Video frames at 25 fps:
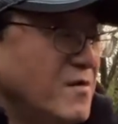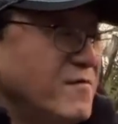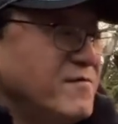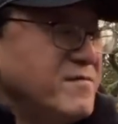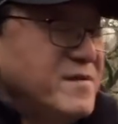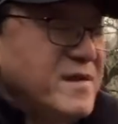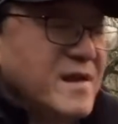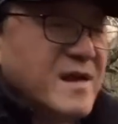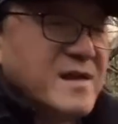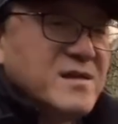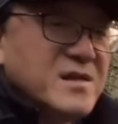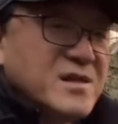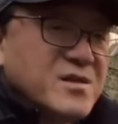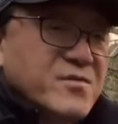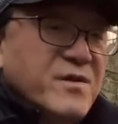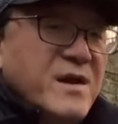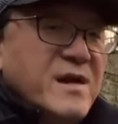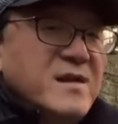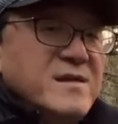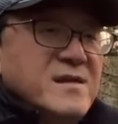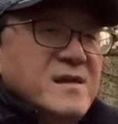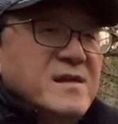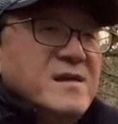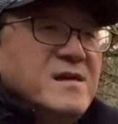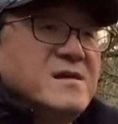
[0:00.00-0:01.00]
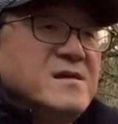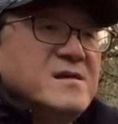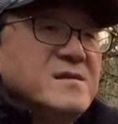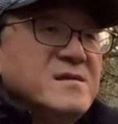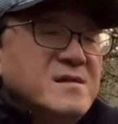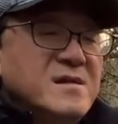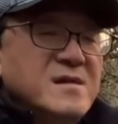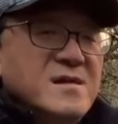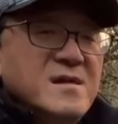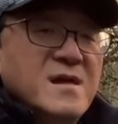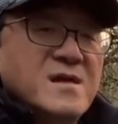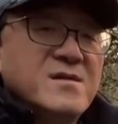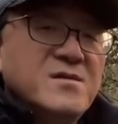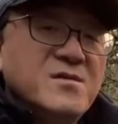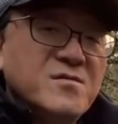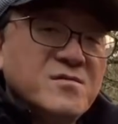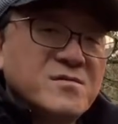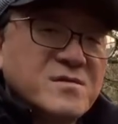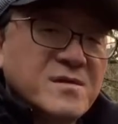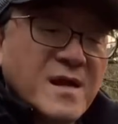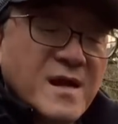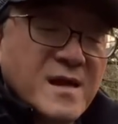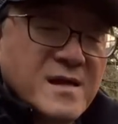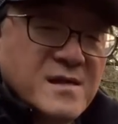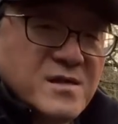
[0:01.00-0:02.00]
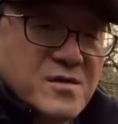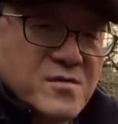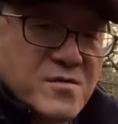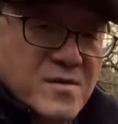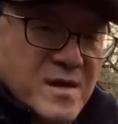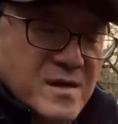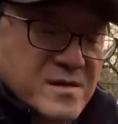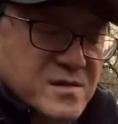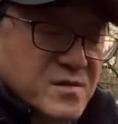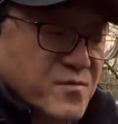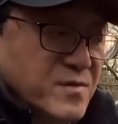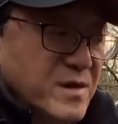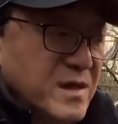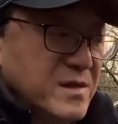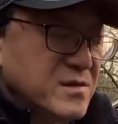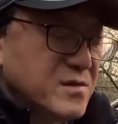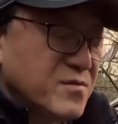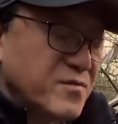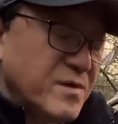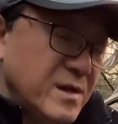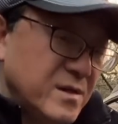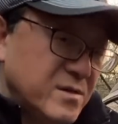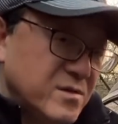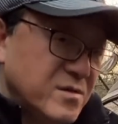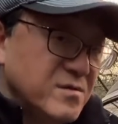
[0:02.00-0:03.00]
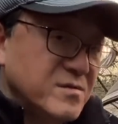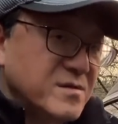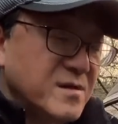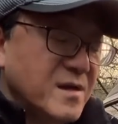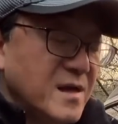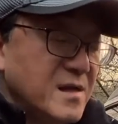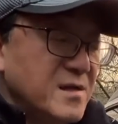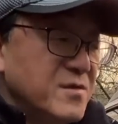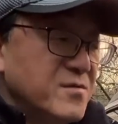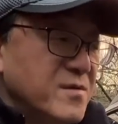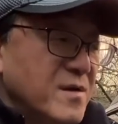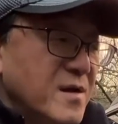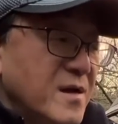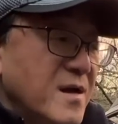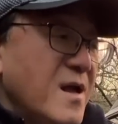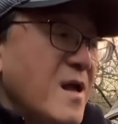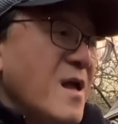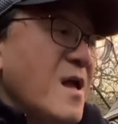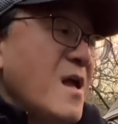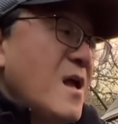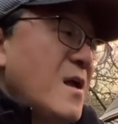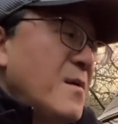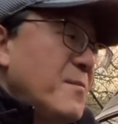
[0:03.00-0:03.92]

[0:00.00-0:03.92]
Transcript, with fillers: of then trading the uh, new Tundra, 2022 Tundra,